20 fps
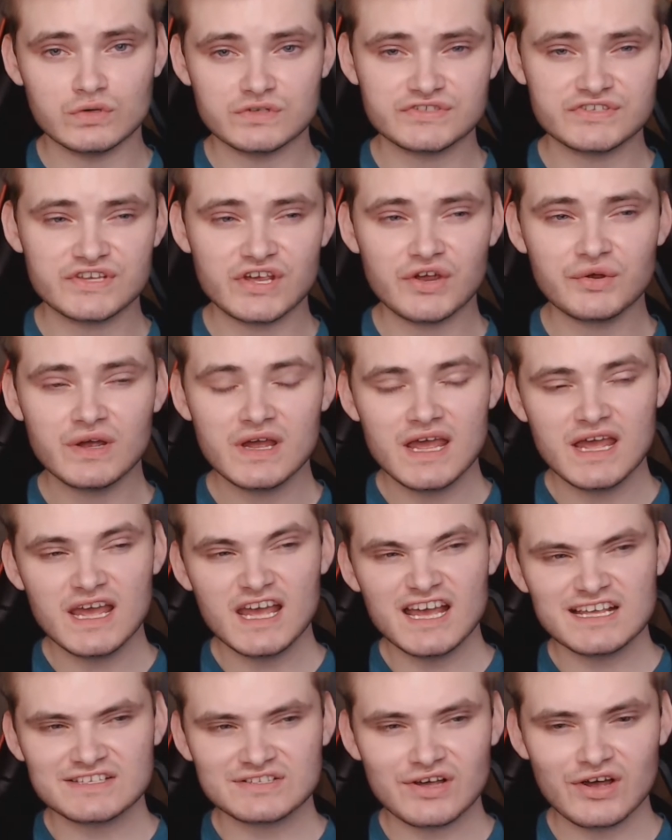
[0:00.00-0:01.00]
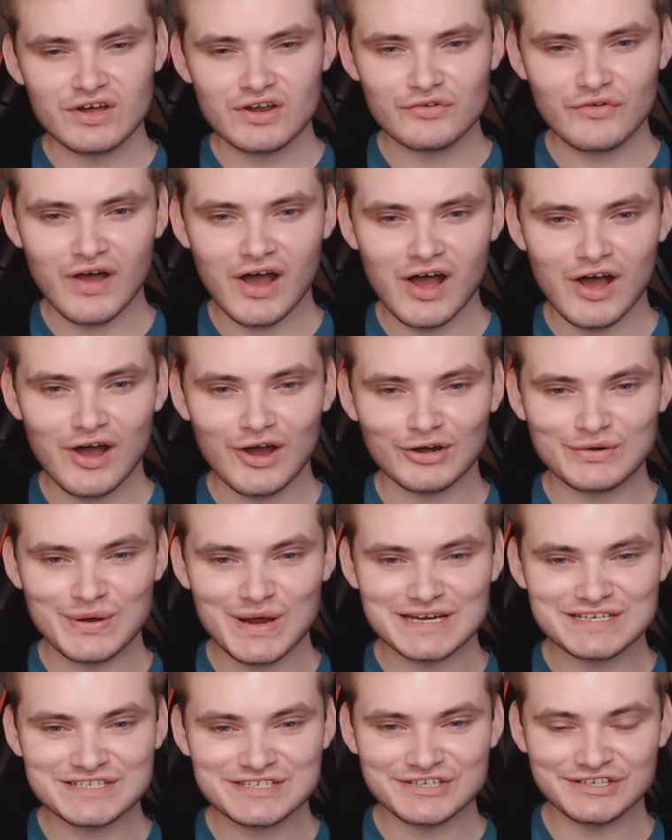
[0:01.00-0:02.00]
So it's kind of a hard
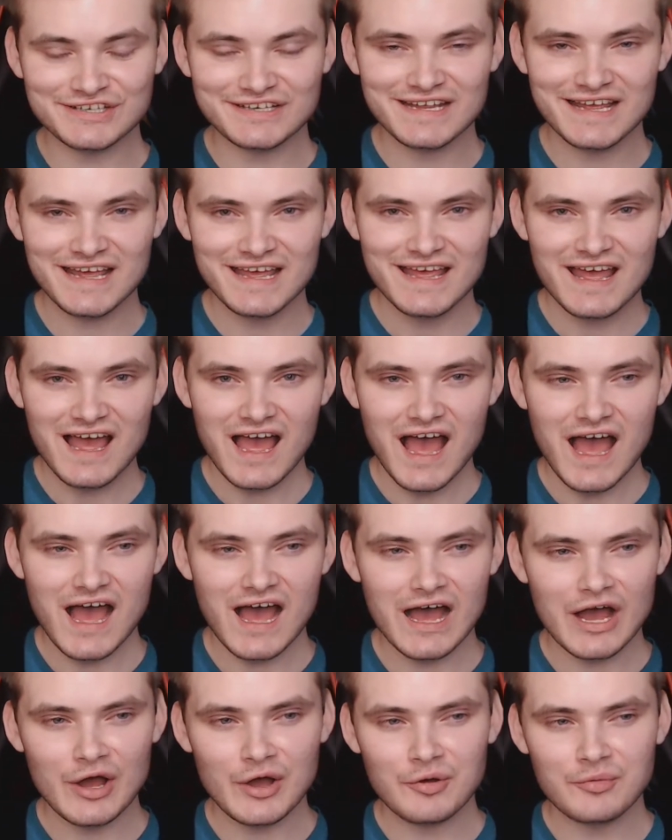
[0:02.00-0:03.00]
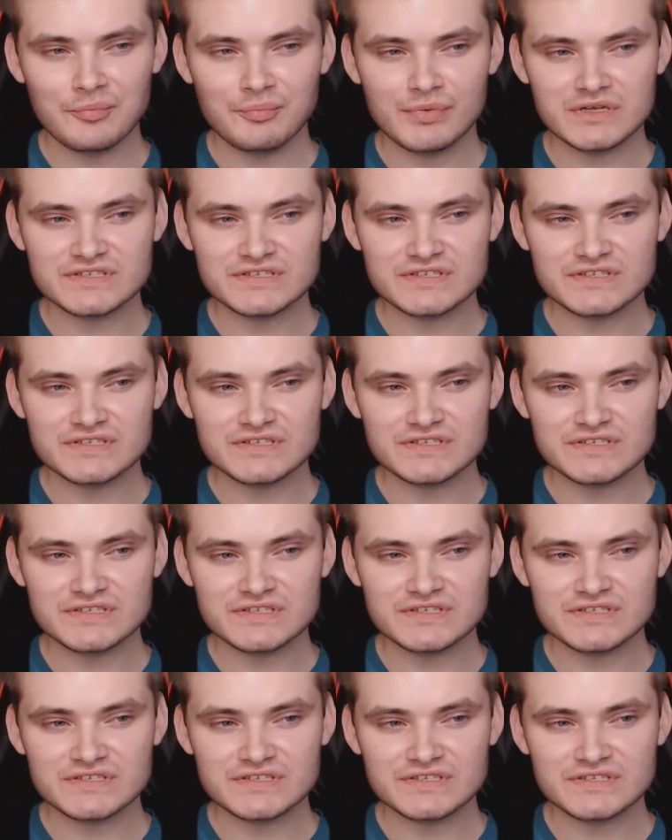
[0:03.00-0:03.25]
question, but I'm